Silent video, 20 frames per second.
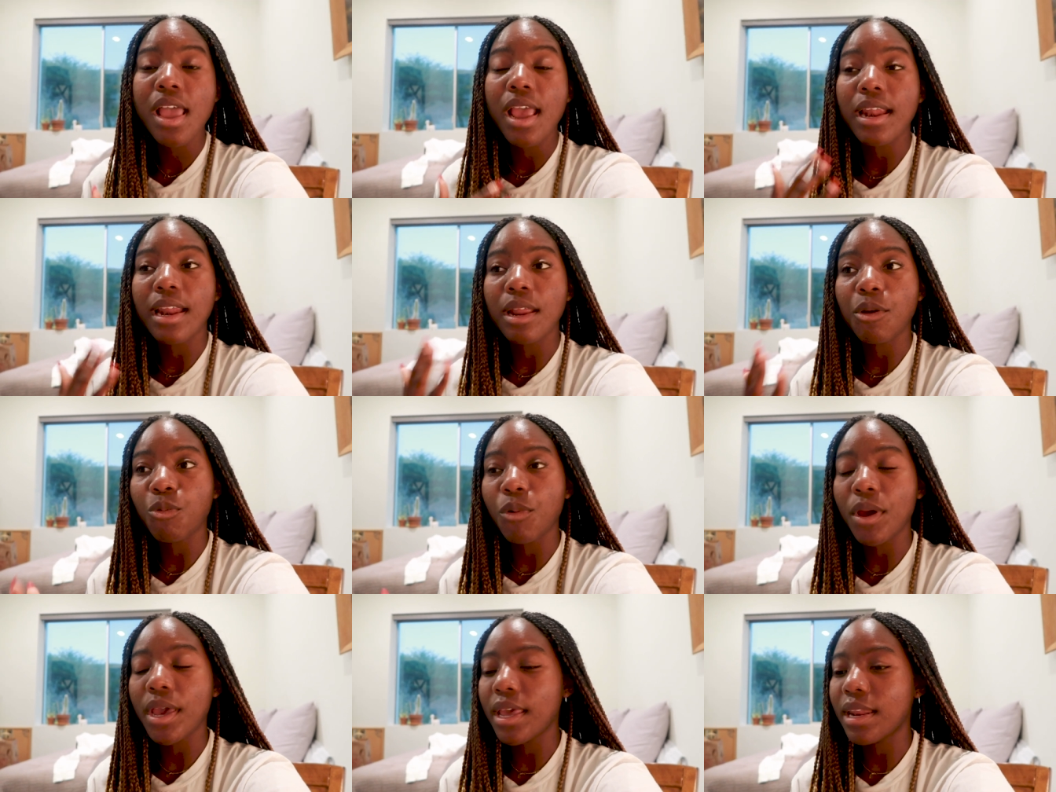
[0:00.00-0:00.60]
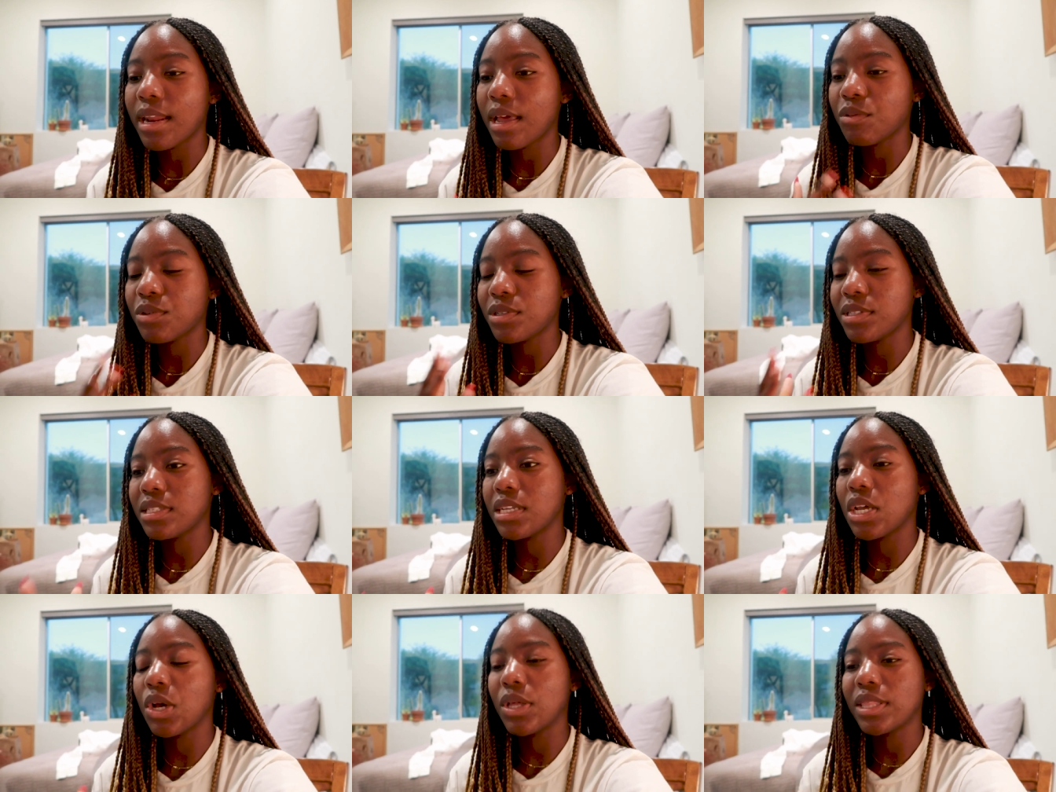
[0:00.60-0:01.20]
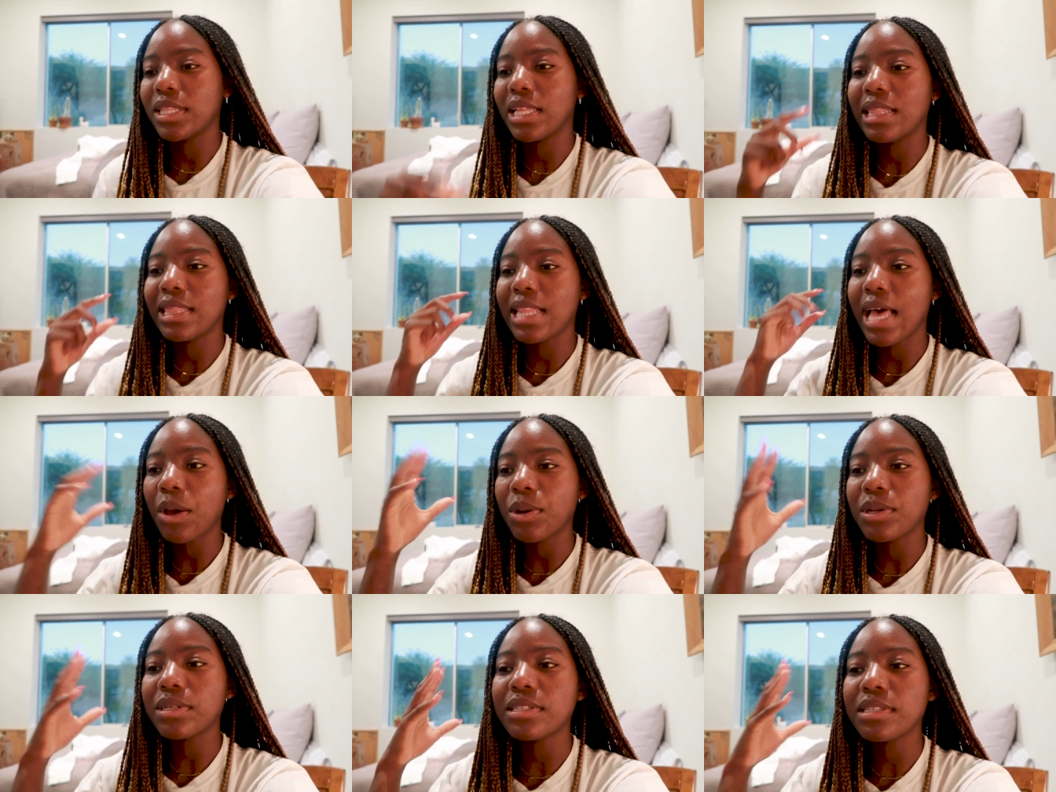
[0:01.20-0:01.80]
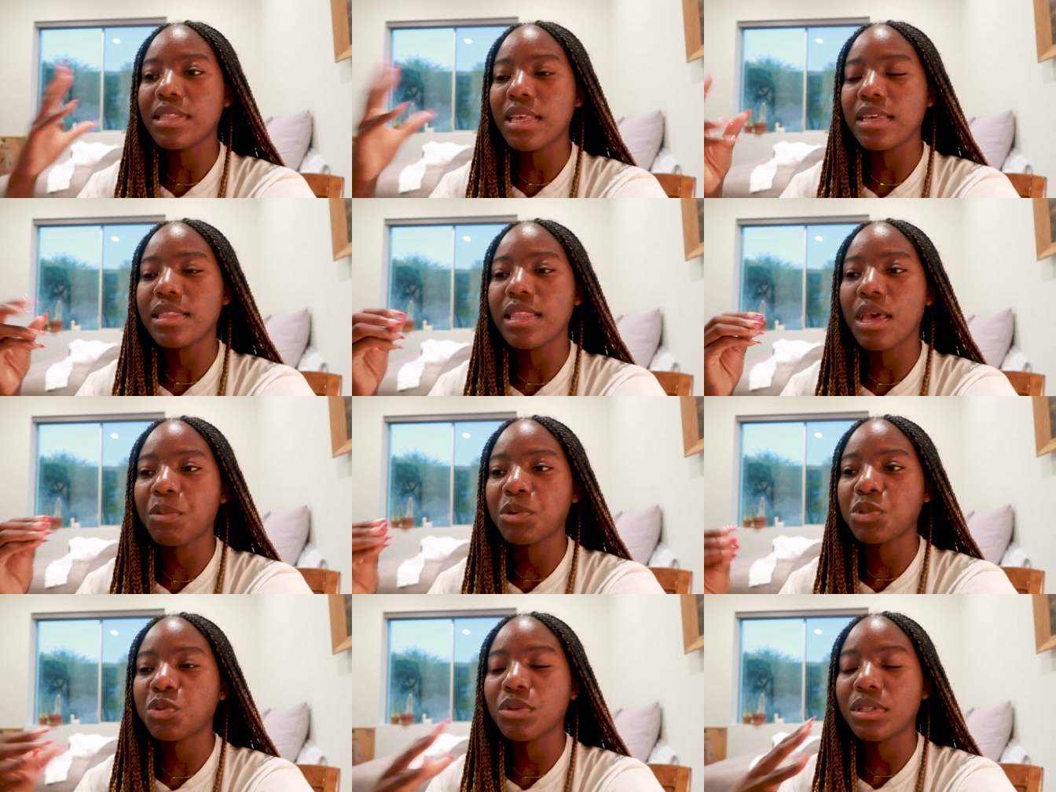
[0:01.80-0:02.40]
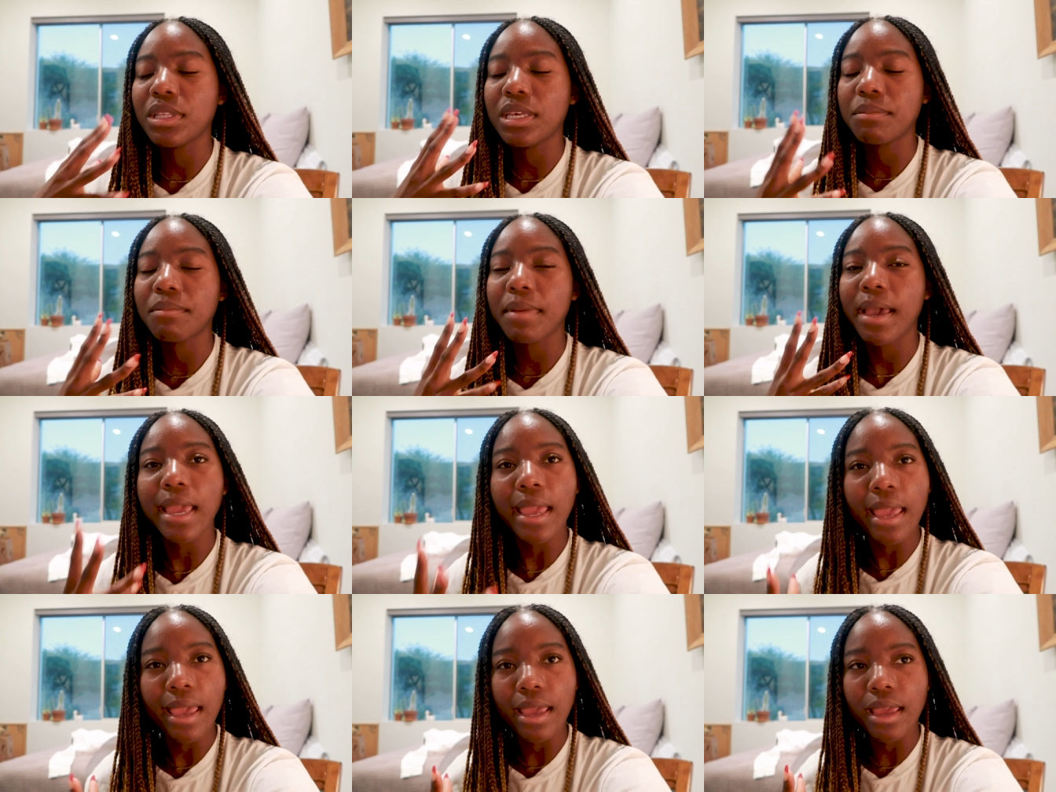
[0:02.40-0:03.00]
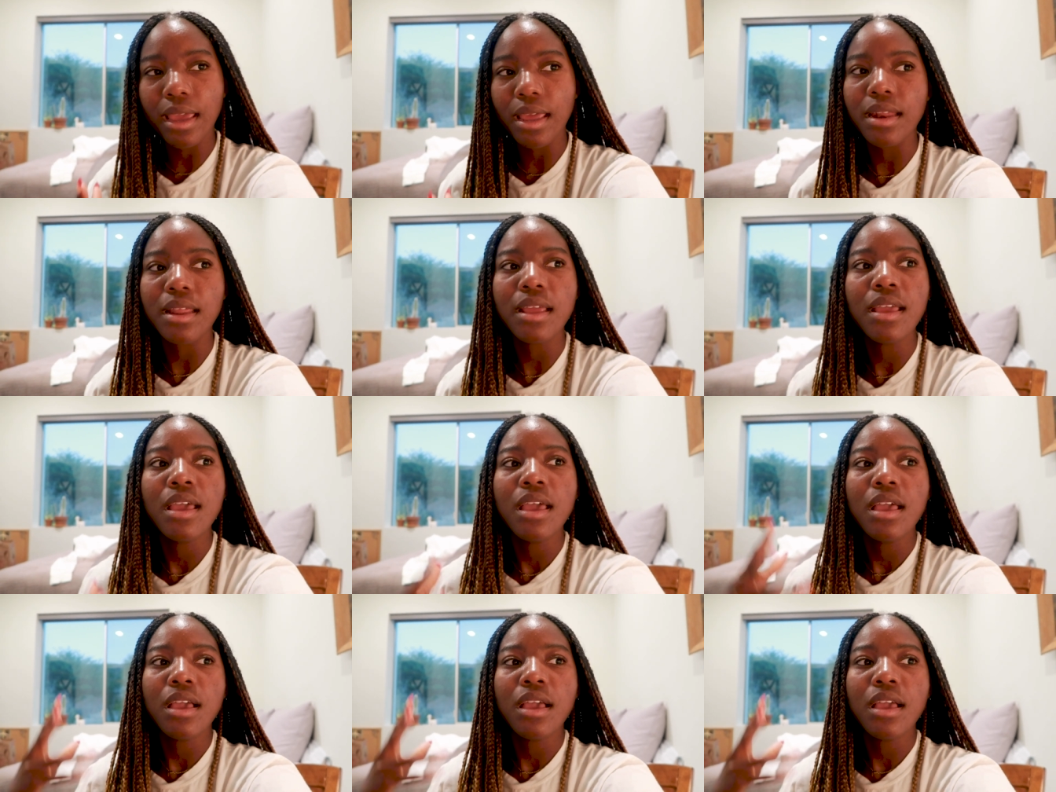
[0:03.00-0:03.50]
and I went and I was still and the loudest thing that was really in my head